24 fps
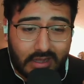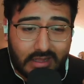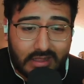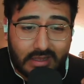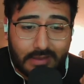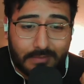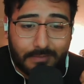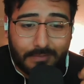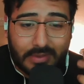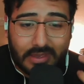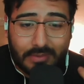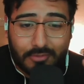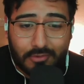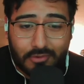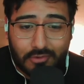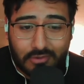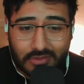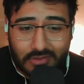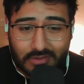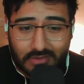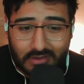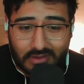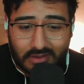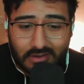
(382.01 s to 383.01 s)
and then people
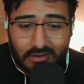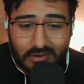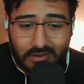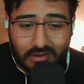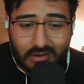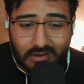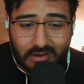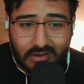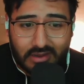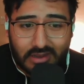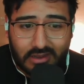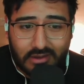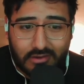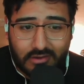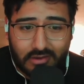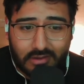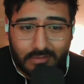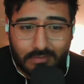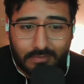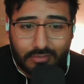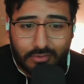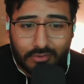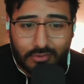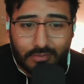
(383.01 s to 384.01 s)
are here
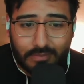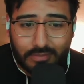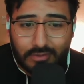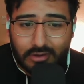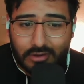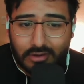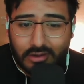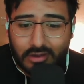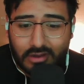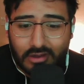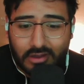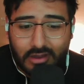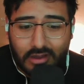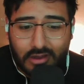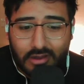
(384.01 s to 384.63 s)
on Bloomberg